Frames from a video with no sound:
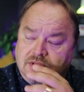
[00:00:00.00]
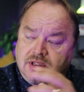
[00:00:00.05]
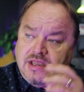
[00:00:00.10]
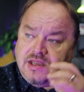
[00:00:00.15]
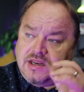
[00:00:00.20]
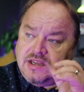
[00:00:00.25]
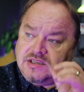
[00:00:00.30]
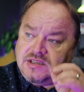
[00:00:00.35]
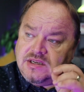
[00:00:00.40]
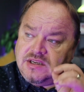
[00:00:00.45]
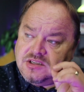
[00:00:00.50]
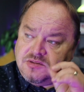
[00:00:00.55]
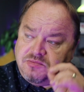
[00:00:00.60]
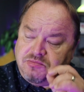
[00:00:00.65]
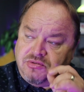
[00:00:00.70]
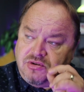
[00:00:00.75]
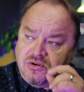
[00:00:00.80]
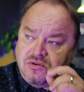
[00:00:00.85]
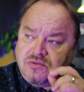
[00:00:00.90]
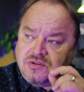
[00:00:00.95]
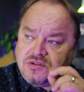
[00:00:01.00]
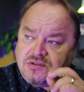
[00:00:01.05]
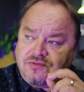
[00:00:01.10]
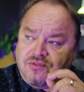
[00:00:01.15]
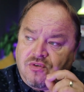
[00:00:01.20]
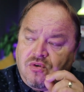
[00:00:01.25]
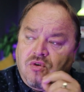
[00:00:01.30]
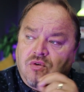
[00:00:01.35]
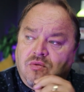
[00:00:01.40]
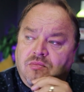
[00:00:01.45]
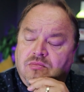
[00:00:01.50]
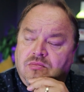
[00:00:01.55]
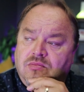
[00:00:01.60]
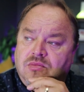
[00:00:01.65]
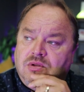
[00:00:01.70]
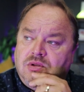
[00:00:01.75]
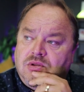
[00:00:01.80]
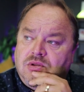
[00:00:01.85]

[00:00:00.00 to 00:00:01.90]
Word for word: It is in its purest form.